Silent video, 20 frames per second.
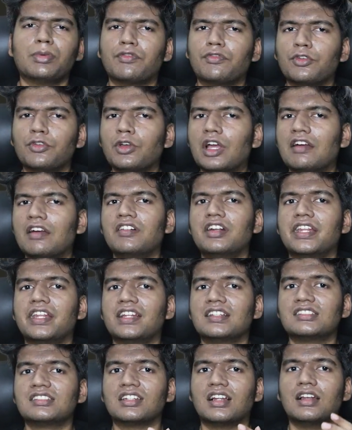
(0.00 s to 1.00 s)
If you haven't
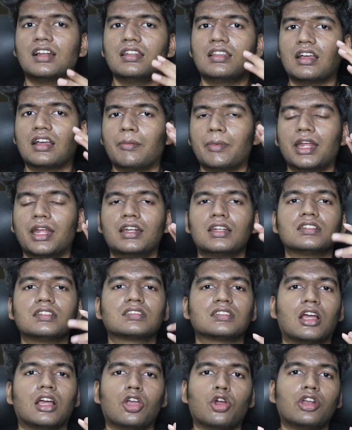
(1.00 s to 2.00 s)
installed, the command
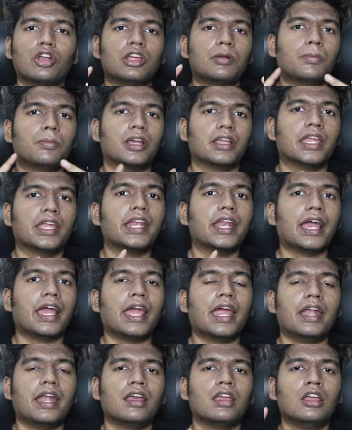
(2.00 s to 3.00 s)
is Ionic plugin
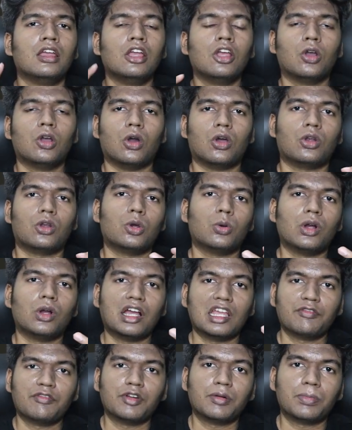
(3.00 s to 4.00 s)
add Cordova
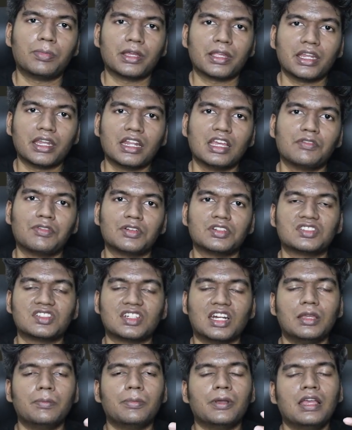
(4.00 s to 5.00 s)
-plugin
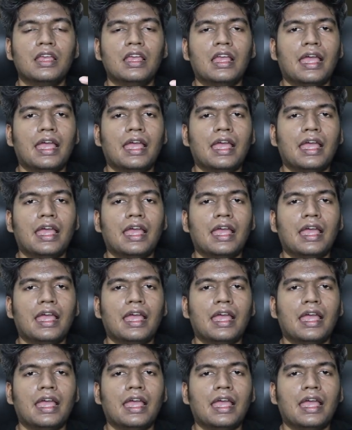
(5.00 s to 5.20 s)
-stripe,